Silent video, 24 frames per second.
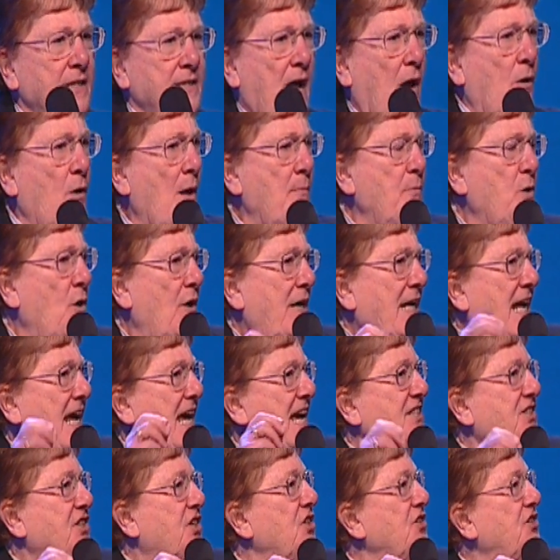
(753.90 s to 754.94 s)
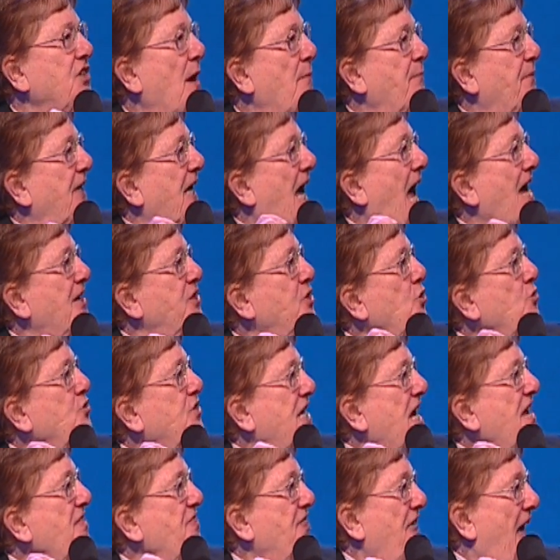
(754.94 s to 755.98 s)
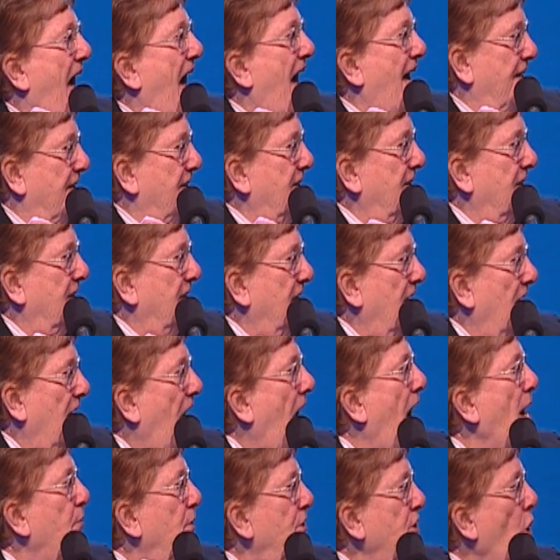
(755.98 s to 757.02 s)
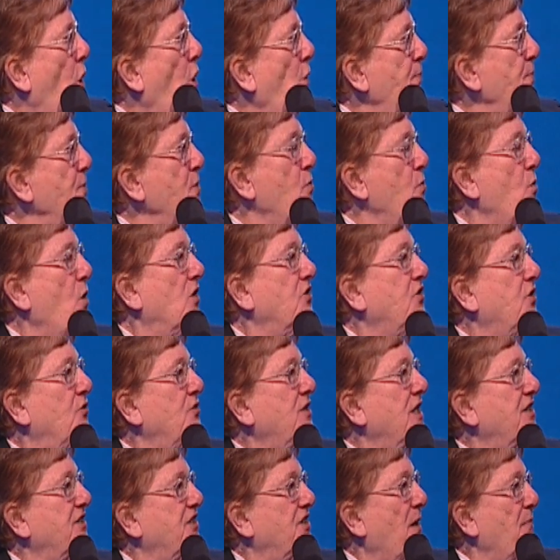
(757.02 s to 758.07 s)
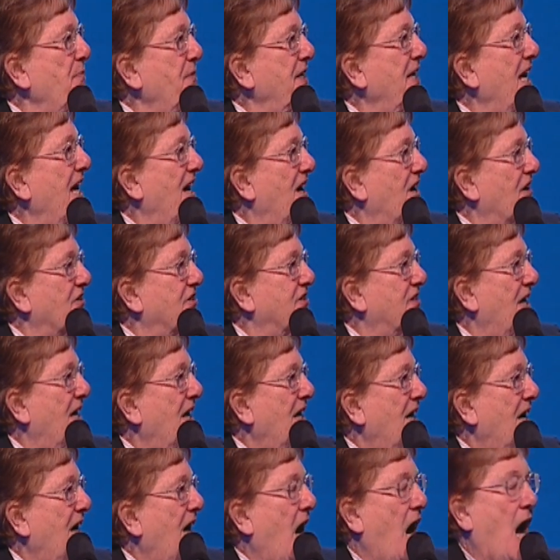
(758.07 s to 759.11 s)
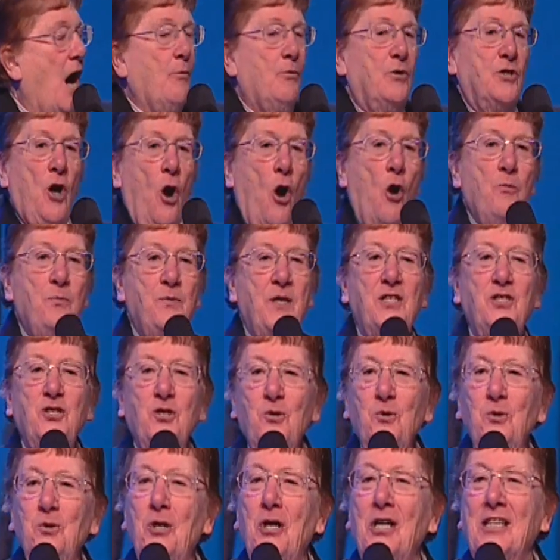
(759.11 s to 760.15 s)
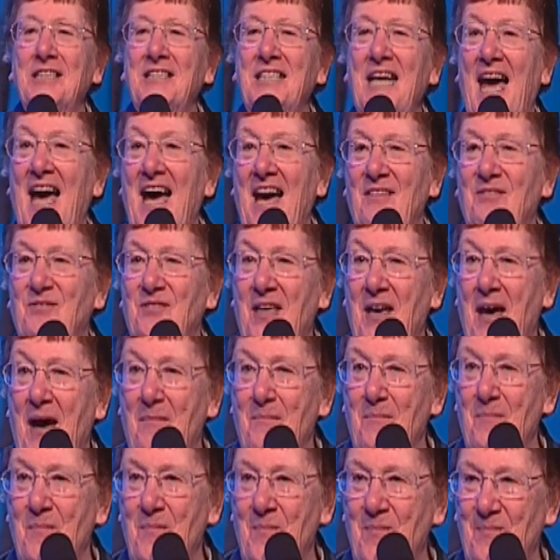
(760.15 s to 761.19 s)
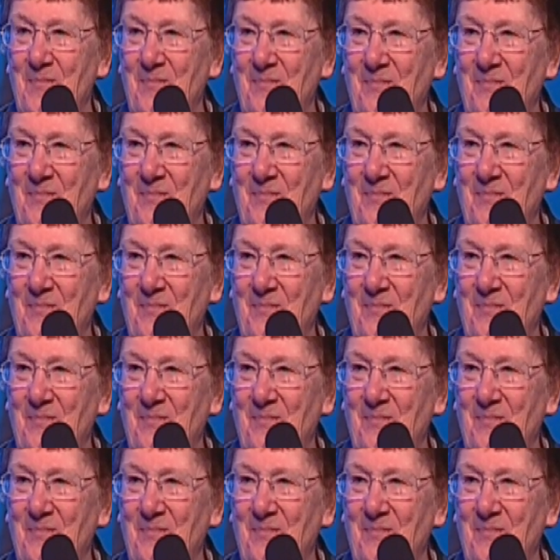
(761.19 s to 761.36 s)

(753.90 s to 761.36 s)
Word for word: Now, I'm going to ask you something. As you did that, I would hope you also did something else. I would hope that you looked at them.